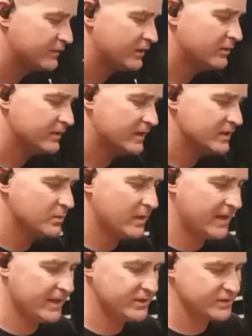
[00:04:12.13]
If you do it this
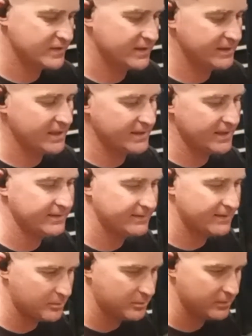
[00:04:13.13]
way, it's just going to get
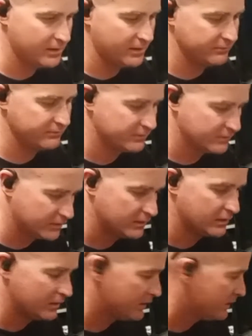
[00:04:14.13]
kinked up and
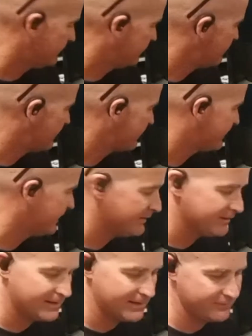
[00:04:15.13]
you're not going
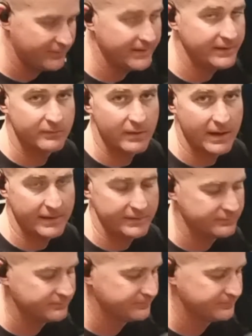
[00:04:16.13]
to get it feeding right.